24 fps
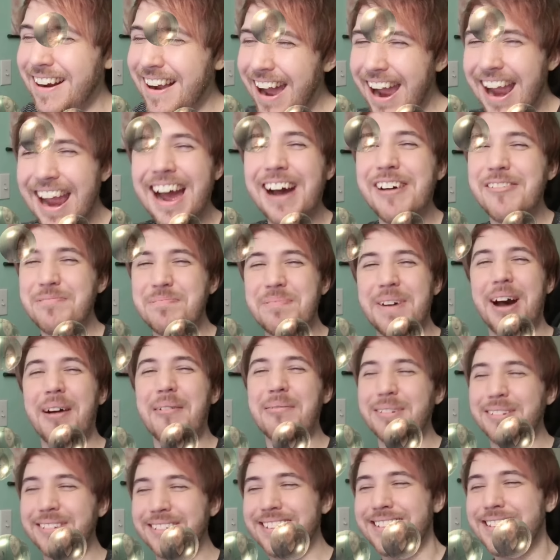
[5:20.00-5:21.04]
Can I have
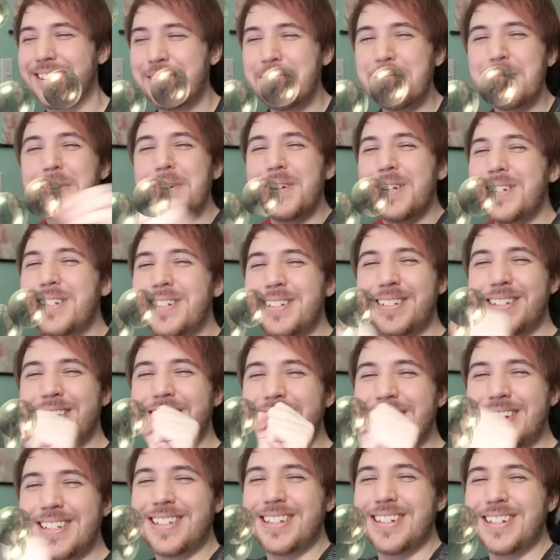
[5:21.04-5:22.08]
bubbles?
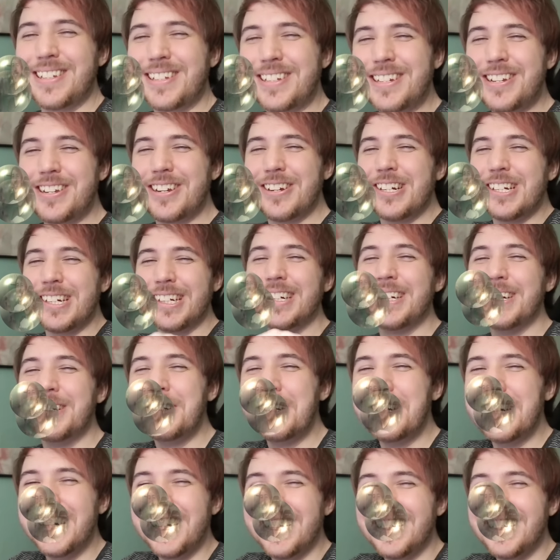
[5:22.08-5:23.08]
Just, is this cute?